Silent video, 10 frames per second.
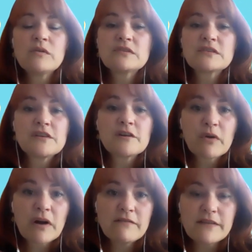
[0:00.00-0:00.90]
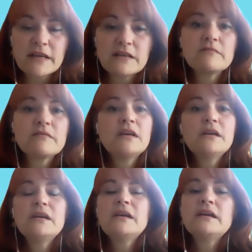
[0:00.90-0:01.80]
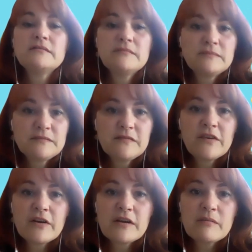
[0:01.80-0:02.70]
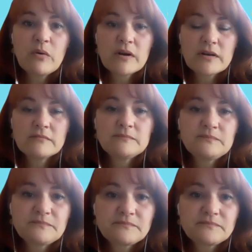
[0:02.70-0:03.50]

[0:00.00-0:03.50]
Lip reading: what was their profit. Very important.